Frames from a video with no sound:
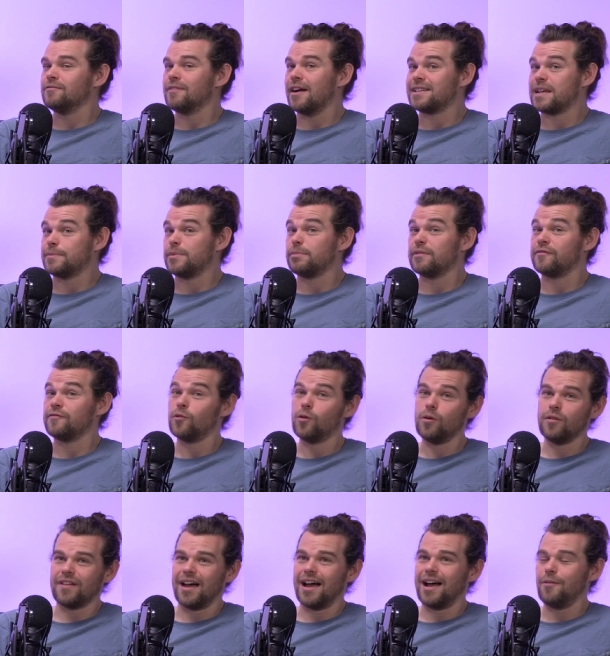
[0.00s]
roundtable
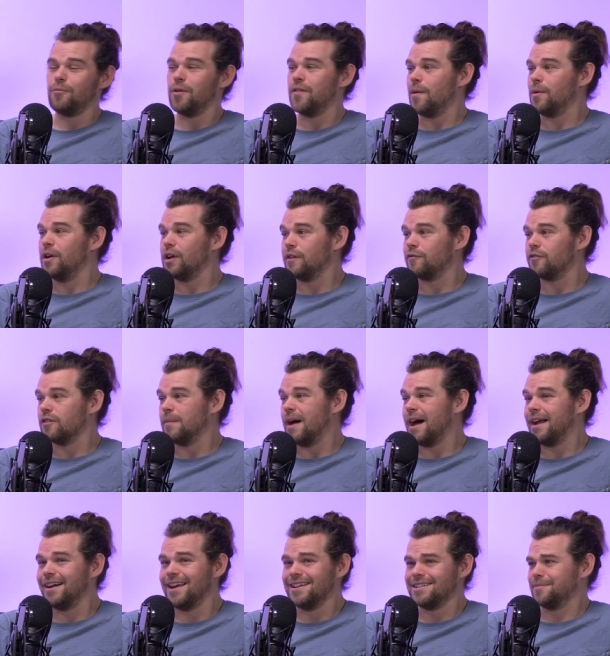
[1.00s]
before that, when they were looking for a
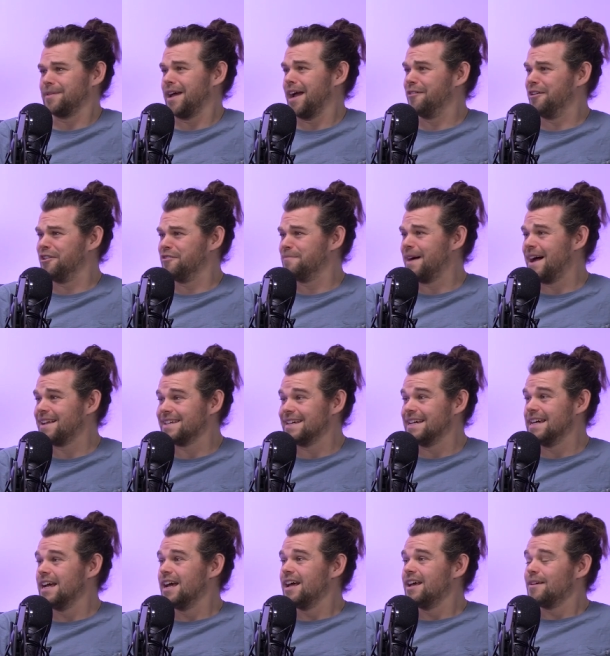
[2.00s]
man and ended up getting rid of
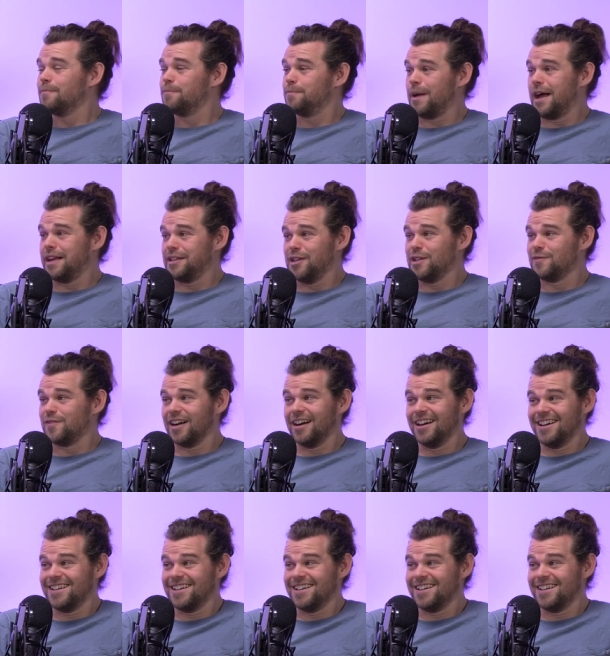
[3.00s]
Maddie, bad news for